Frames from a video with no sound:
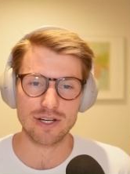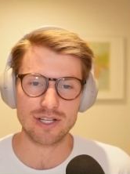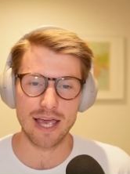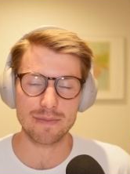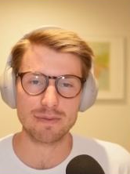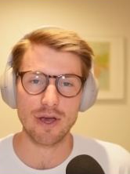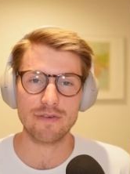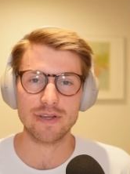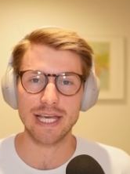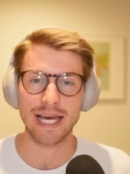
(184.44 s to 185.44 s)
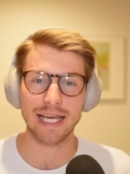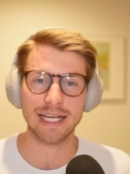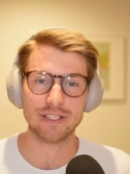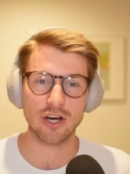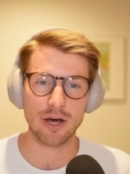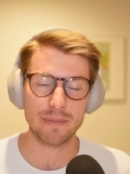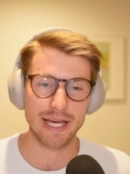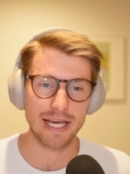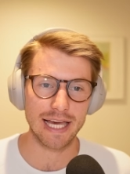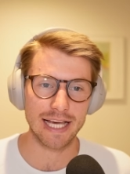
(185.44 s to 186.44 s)
Seamus Murphy at
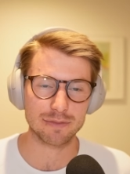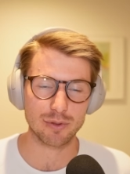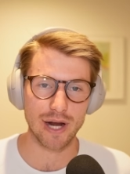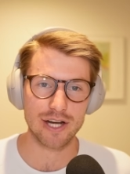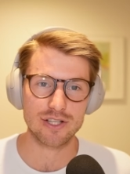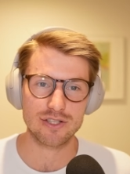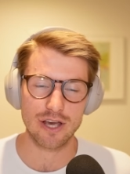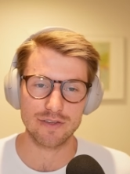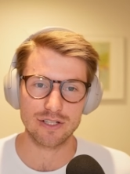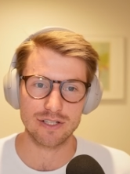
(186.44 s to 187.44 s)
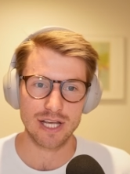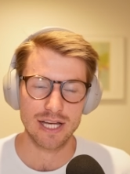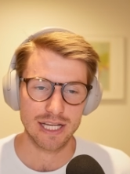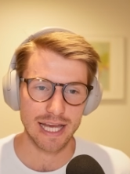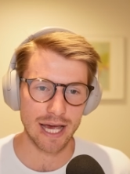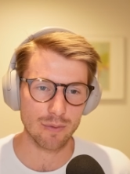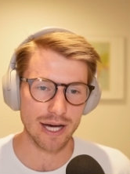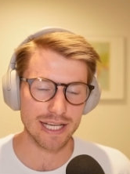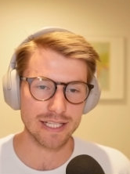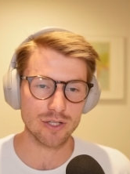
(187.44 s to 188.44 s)
Anytime Exploration Services,
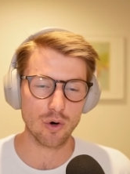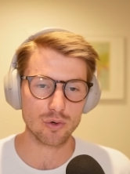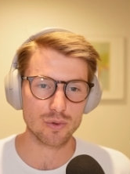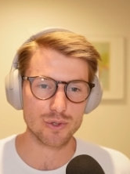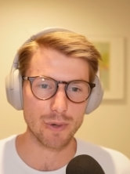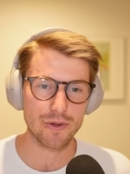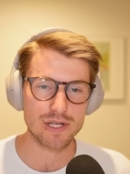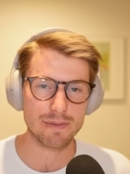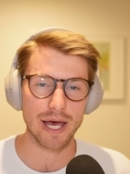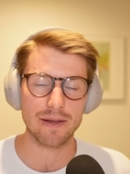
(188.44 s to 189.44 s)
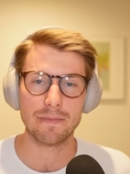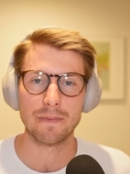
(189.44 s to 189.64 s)
our inaugural sponsor, mate.